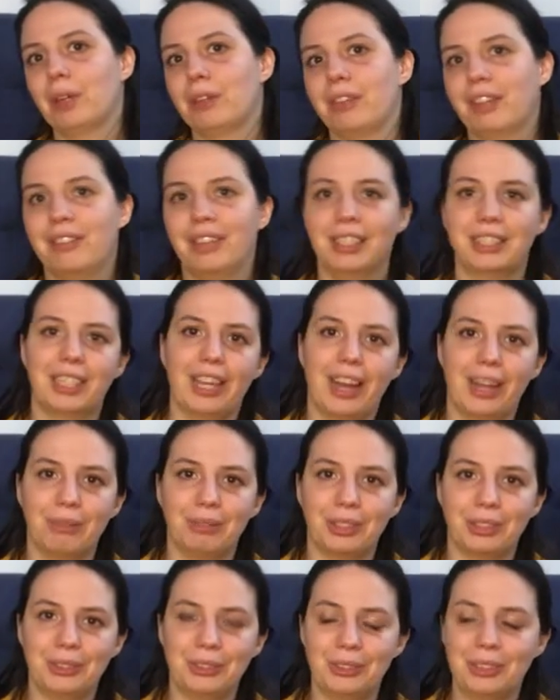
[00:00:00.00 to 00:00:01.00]
of having time
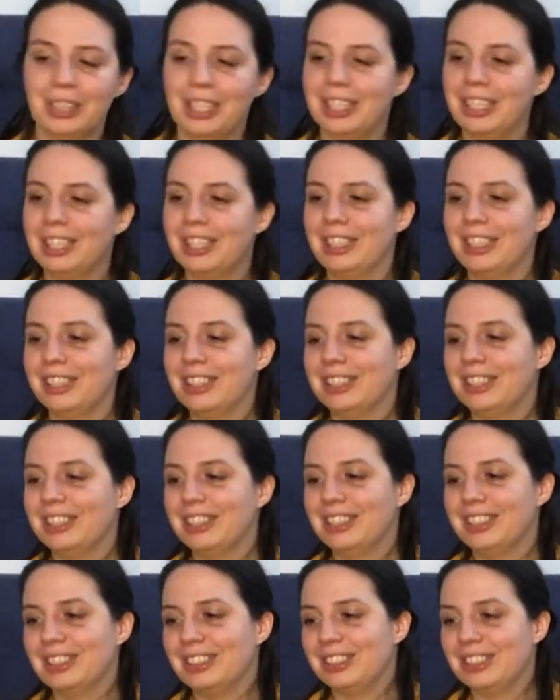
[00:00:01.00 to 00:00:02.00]
to
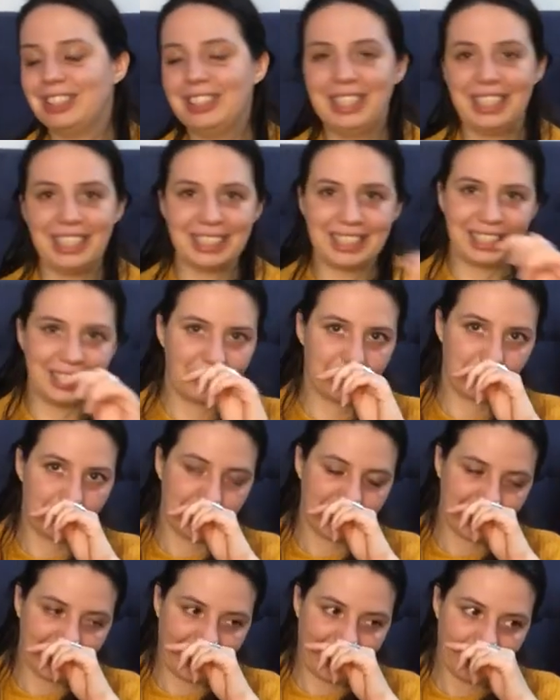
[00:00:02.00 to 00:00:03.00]
knit and
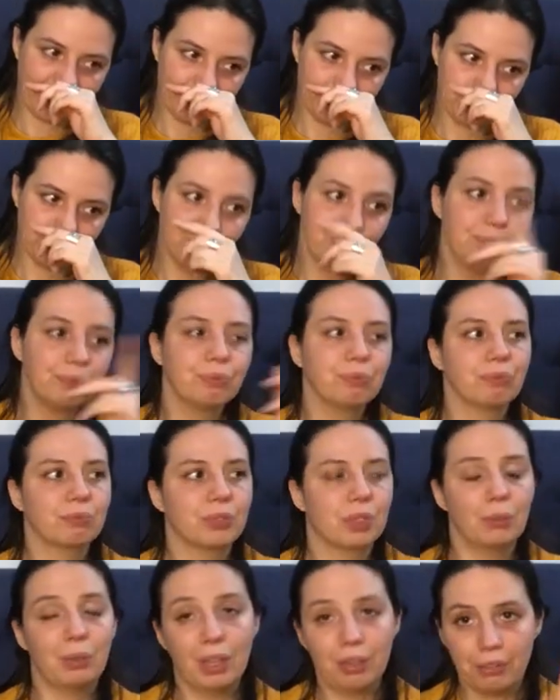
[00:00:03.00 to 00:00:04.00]
crochet.
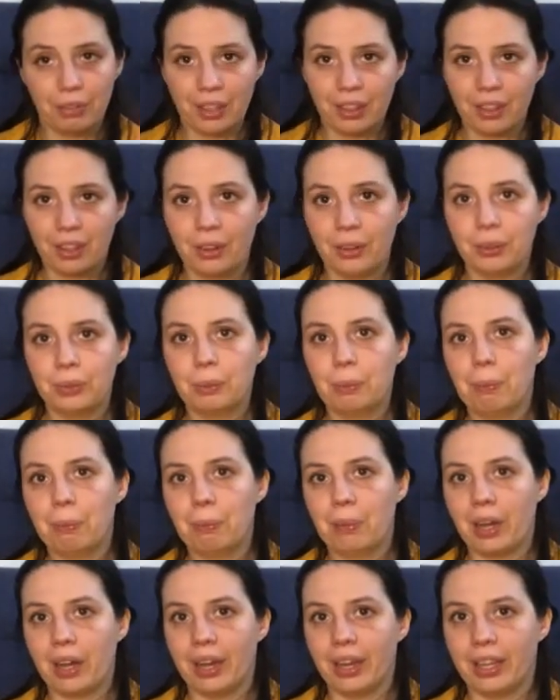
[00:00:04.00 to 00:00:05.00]
One thing though,
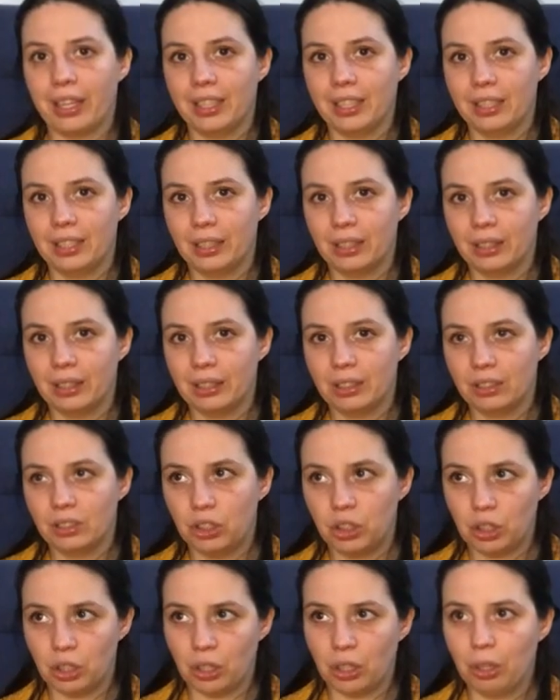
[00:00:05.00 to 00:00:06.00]
my
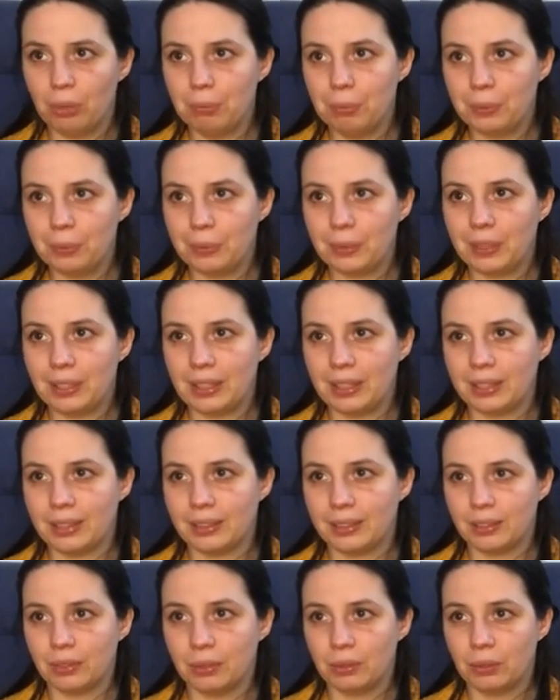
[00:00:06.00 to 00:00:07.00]
job is
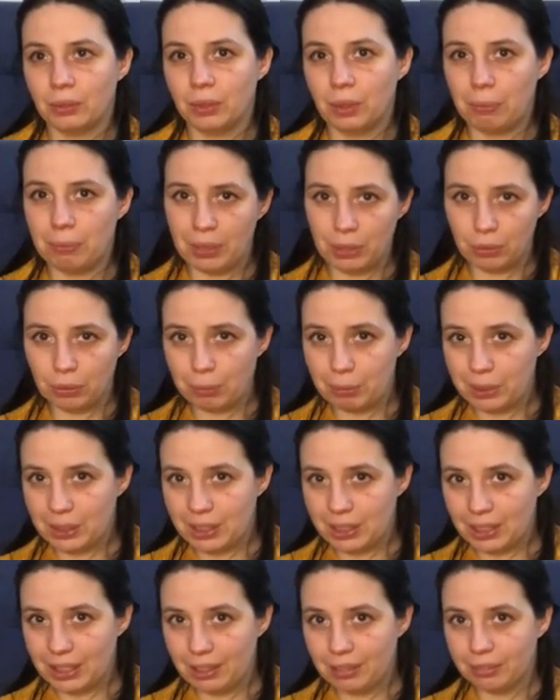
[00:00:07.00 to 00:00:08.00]
a bit
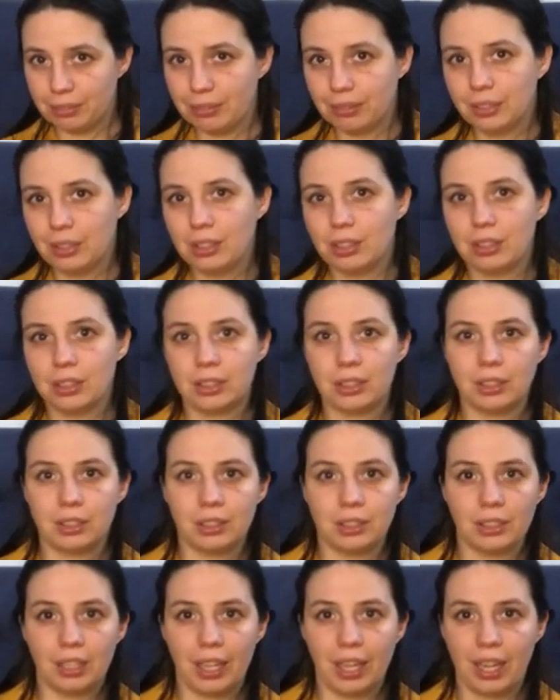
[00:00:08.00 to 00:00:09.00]
repetitive
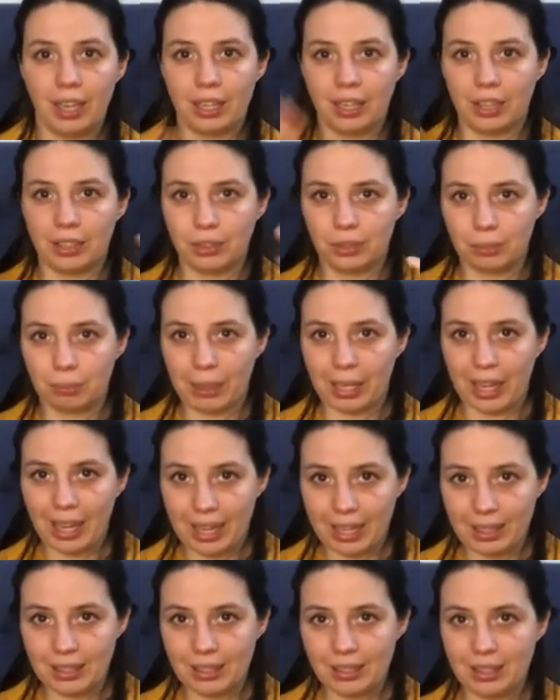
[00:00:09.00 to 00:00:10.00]
and I use my
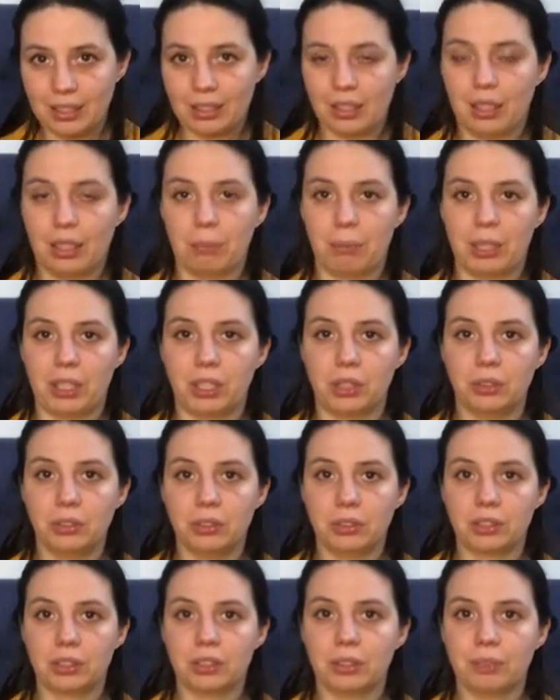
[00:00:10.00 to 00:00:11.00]
hands, my
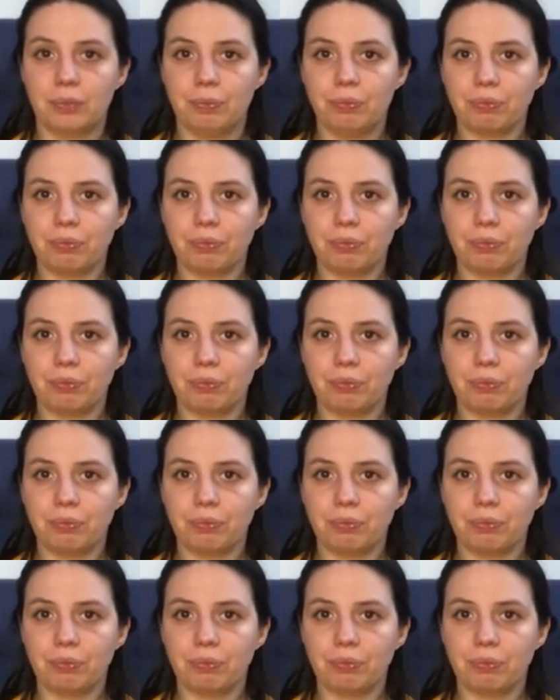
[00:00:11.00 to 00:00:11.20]
shoulder.